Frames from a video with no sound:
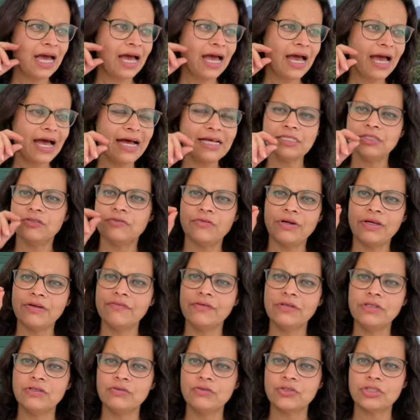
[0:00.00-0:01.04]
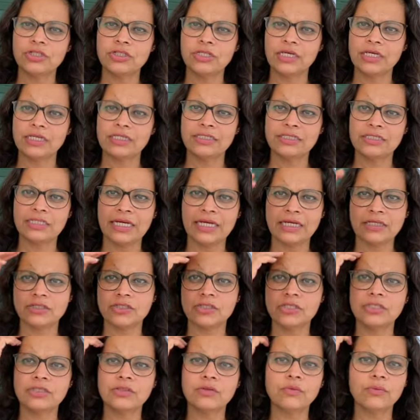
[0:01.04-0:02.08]
has revolutionized
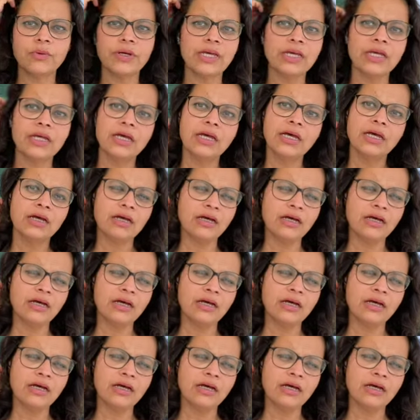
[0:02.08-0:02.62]
actually the way